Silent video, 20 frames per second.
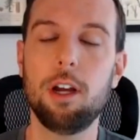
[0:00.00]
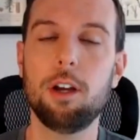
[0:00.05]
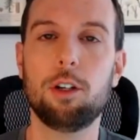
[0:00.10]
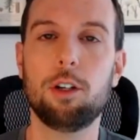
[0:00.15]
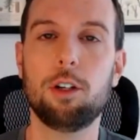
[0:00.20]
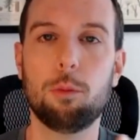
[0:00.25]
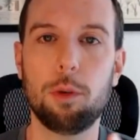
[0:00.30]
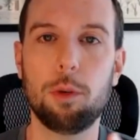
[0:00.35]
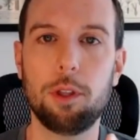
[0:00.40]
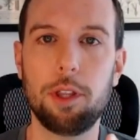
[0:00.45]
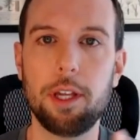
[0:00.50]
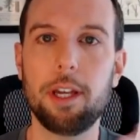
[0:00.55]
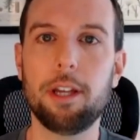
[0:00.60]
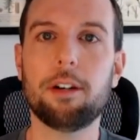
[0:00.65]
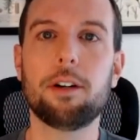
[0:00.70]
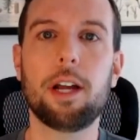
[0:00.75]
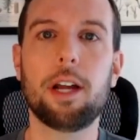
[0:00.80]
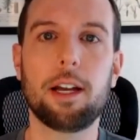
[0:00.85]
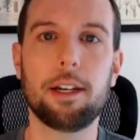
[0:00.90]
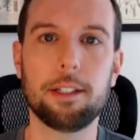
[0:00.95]
When the
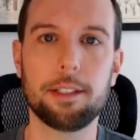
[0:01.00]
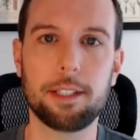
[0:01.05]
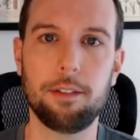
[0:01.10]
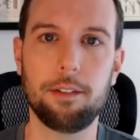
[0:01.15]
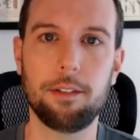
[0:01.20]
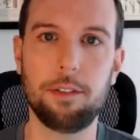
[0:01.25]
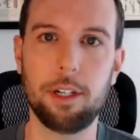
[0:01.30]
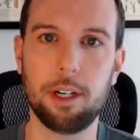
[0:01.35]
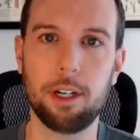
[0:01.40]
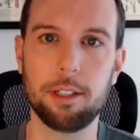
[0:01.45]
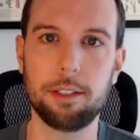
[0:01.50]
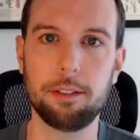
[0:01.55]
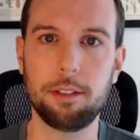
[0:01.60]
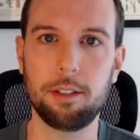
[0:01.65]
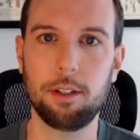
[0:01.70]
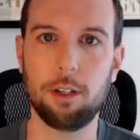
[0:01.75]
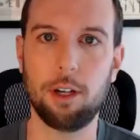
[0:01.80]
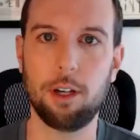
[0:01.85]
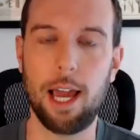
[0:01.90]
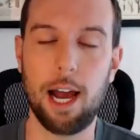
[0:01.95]
internet is giving us
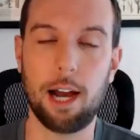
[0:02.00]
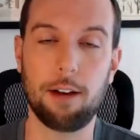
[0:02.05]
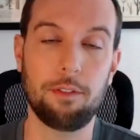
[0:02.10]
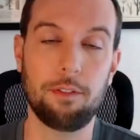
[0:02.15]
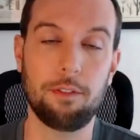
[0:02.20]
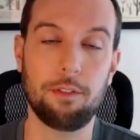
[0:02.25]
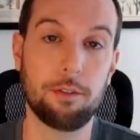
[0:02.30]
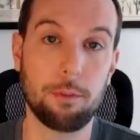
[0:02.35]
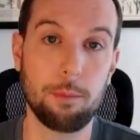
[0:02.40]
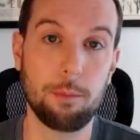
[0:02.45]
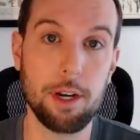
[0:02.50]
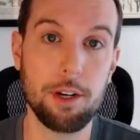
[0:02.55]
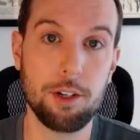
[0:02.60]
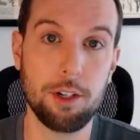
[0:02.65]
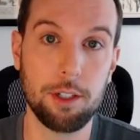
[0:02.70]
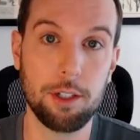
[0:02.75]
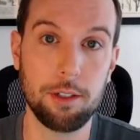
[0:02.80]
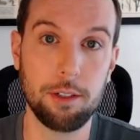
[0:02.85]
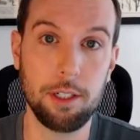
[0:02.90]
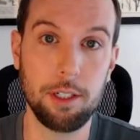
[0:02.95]
half the
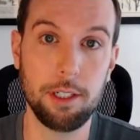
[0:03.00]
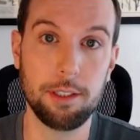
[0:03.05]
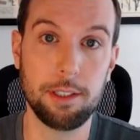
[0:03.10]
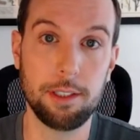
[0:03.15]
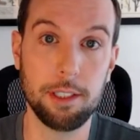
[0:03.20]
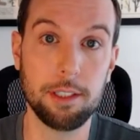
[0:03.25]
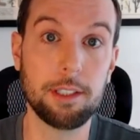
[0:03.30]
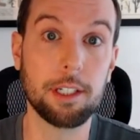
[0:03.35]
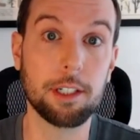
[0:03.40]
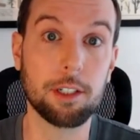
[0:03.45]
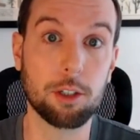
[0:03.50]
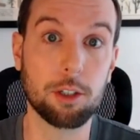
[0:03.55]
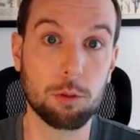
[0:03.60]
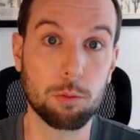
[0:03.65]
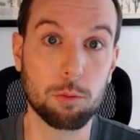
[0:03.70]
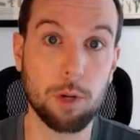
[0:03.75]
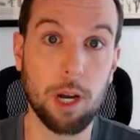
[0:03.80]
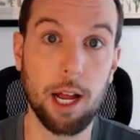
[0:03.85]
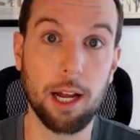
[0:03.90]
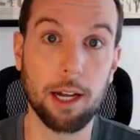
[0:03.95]
information is
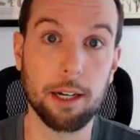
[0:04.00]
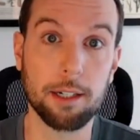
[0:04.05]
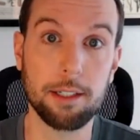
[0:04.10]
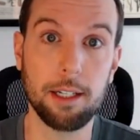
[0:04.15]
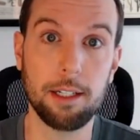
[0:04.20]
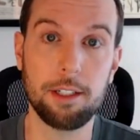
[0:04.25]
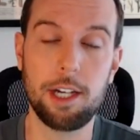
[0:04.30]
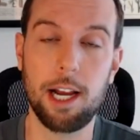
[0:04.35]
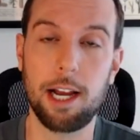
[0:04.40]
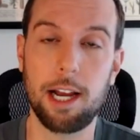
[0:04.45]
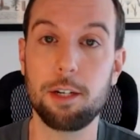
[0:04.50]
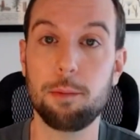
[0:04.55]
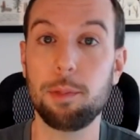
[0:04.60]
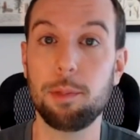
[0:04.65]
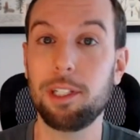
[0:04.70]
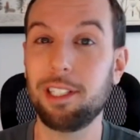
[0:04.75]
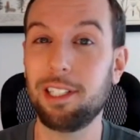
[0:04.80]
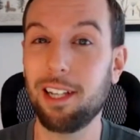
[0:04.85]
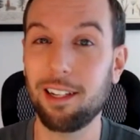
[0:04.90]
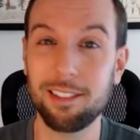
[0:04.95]
incorrect and
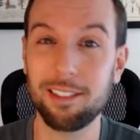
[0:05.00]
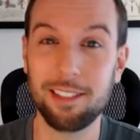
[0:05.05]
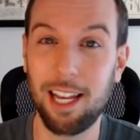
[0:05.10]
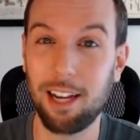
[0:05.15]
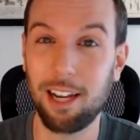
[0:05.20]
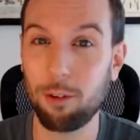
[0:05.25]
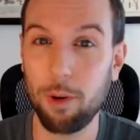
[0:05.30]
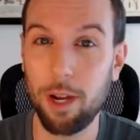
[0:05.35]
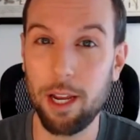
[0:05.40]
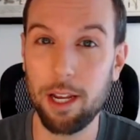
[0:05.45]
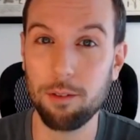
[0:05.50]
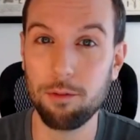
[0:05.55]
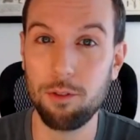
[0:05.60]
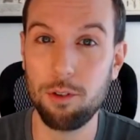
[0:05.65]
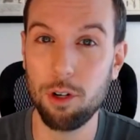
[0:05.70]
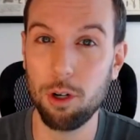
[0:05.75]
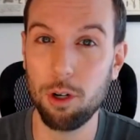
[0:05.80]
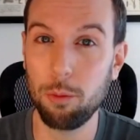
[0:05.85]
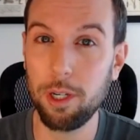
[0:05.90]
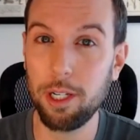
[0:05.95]
ChatGPT doesn't have a way of
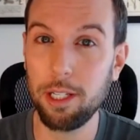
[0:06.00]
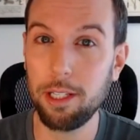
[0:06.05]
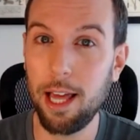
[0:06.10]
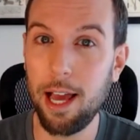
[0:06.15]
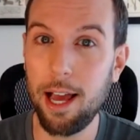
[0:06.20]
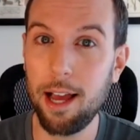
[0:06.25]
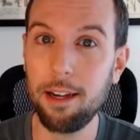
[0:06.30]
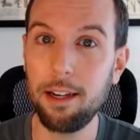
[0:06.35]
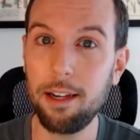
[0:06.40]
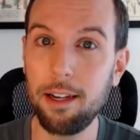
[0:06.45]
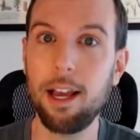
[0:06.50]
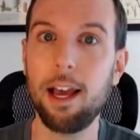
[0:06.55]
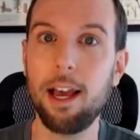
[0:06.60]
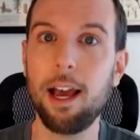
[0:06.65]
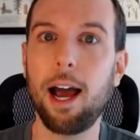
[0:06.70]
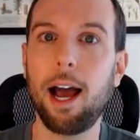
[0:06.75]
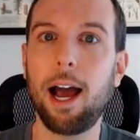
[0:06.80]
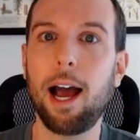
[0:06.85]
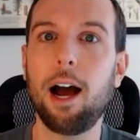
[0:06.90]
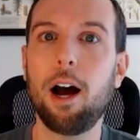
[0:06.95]
knowing that,
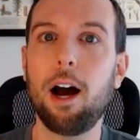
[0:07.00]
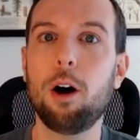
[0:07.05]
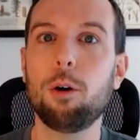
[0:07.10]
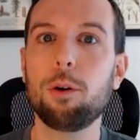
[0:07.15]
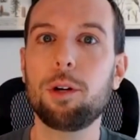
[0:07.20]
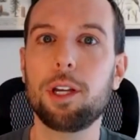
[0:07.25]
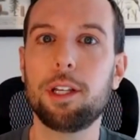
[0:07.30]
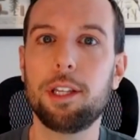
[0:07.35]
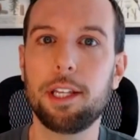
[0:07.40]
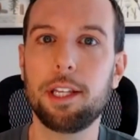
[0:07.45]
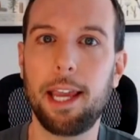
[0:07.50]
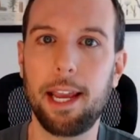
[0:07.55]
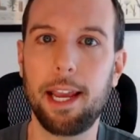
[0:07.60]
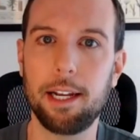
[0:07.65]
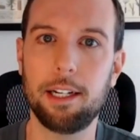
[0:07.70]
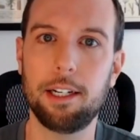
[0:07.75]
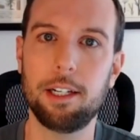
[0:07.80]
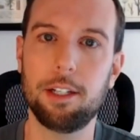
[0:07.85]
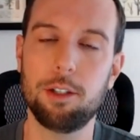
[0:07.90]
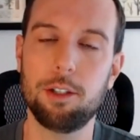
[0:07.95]
how can the
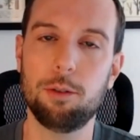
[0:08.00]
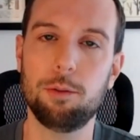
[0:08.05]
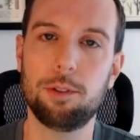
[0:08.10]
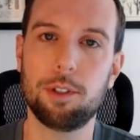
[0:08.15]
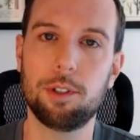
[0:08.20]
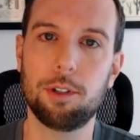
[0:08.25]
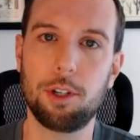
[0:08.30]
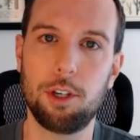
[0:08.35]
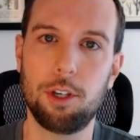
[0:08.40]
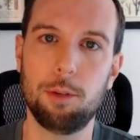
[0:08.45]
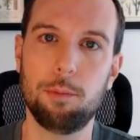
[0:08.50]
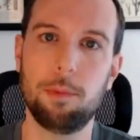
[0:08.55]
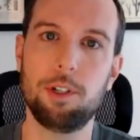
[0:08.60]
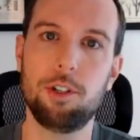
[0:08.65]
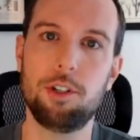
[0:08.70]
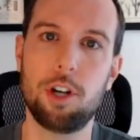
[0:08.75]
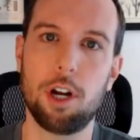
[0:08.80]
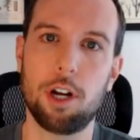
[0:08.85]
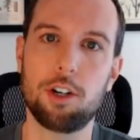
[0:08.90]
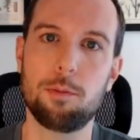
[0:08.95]
candidate use their
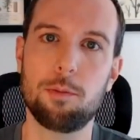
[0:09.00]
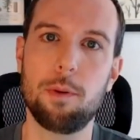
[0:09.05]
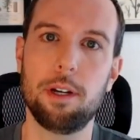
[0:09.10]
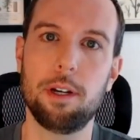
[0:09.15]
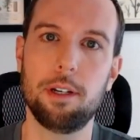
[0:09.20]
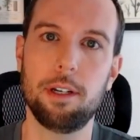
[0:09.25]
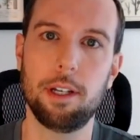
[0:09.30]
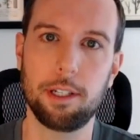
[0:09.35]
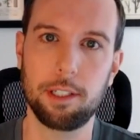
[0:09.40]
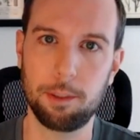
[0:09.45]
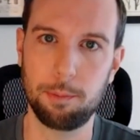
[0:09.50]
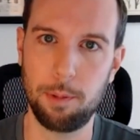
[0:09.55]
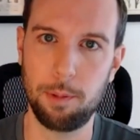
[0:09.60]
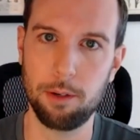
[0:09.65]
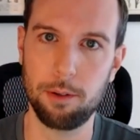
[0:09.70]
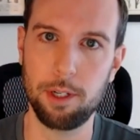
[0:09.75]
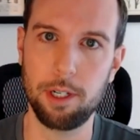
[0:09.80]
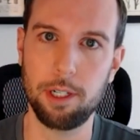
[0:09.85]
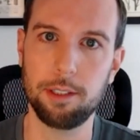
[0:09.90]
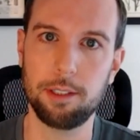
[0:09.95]
human judgment,
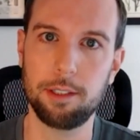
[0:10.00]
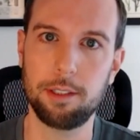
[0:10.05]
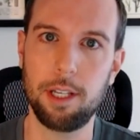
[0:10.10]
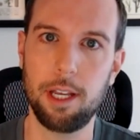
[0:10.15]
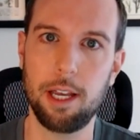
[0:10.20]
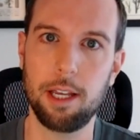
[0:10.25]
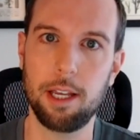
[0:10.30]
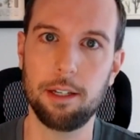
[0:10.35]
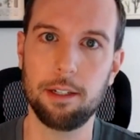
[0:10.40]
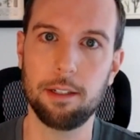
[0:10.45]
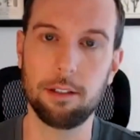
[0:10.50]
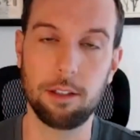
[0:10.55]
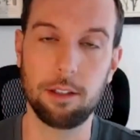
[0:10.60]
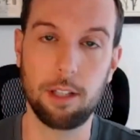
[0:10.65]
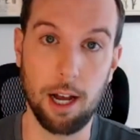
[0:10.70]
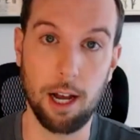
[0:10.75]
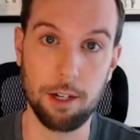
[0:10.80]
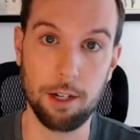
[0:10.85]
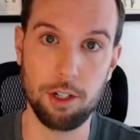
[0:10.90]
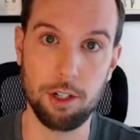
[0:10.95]
experience, and
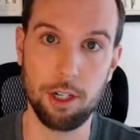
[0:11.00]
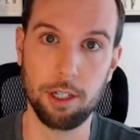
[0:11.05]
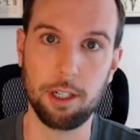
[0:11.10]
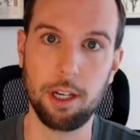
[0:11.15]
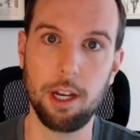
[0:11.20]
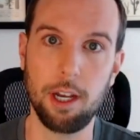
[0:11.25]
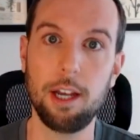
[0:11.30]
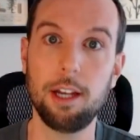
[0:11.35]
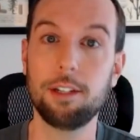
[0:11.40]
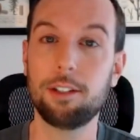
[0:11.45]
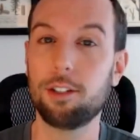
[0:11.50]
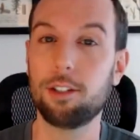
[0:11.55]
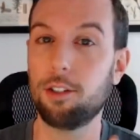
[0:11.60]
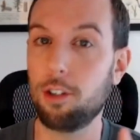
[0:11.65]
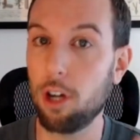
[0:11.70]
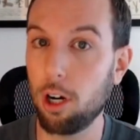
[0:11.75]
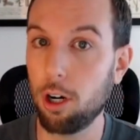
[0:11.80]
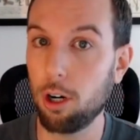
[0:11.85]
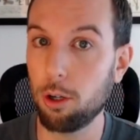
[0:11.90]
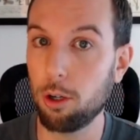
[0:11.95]
logic to
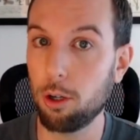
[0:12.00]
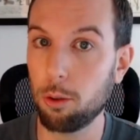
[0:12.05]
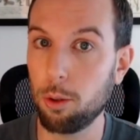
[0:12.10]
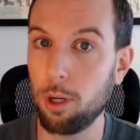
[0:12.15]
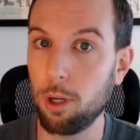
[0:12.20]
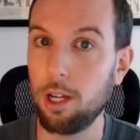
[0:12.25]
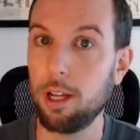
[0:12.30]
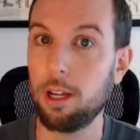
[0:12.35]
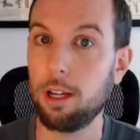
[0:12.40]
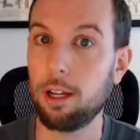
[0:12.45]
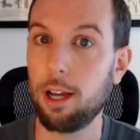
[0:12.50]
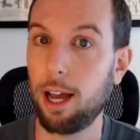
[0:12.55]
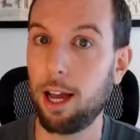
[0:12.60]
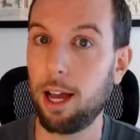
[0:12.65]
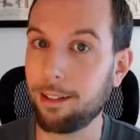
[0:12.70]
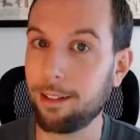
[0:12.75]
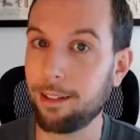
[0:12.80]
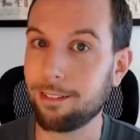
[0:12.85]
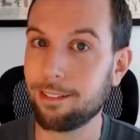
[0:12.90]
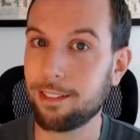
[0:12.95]
know
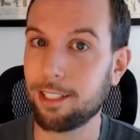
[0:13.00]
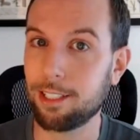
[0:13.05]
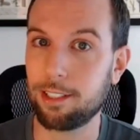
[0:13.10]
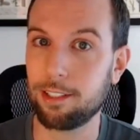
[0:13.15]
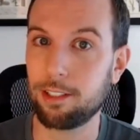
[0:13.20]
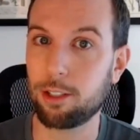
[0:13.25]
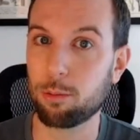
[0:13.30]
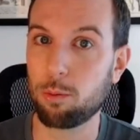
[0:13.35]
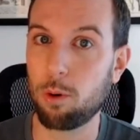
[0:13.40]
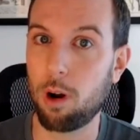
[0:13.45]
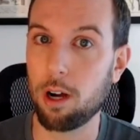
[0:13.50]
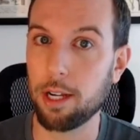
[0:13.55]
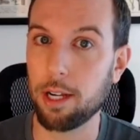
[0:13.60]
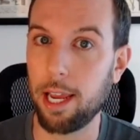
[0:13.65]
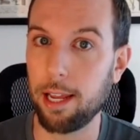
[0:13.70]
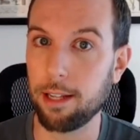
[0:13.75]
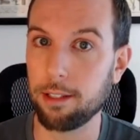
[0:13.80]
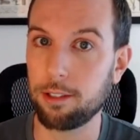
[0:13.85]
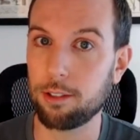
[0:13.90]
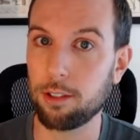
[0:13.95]
this is the wrong
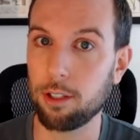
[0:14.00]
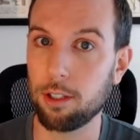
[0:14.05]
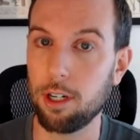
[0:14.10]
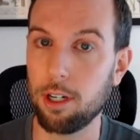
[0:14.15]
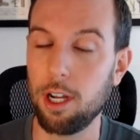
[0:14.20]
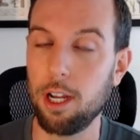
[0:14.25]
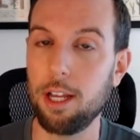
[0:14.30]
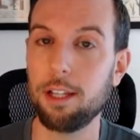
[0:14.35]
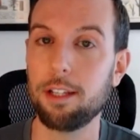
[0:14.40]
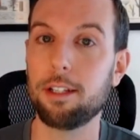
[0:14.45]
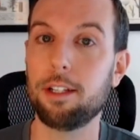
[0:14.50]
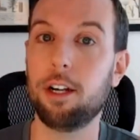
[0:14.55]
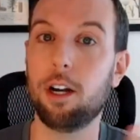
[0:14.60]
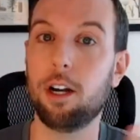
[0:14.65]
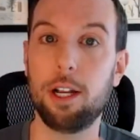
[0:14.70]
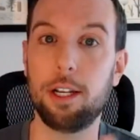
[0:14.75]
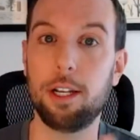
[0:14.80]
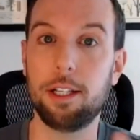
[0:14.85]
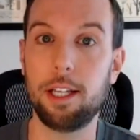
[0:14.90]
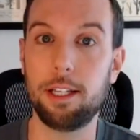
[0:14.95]
answer, and
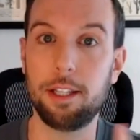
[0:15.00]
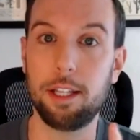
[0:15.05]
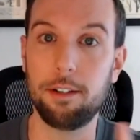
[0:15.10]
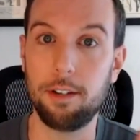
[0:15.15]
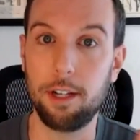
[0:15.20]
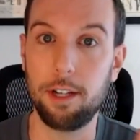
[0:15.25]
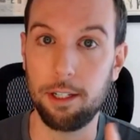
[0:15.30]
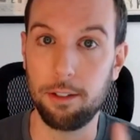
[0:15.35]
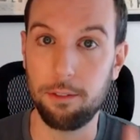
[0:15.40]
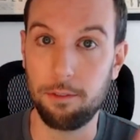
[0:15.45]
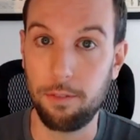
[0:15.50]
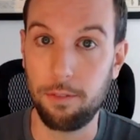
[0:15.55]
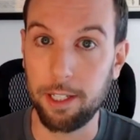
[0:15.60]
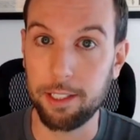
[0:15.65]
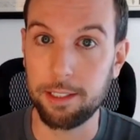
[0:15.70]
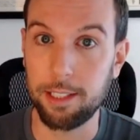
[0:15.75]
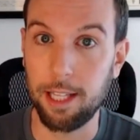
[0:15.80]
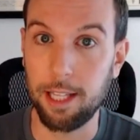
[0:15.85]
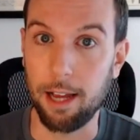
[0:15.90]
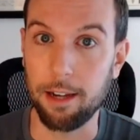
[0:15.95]
then
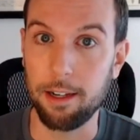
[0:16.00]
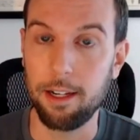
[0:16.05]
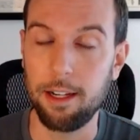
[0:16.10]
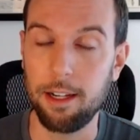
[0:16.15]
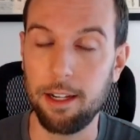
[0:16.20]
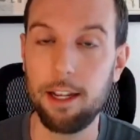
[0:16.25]
fix that.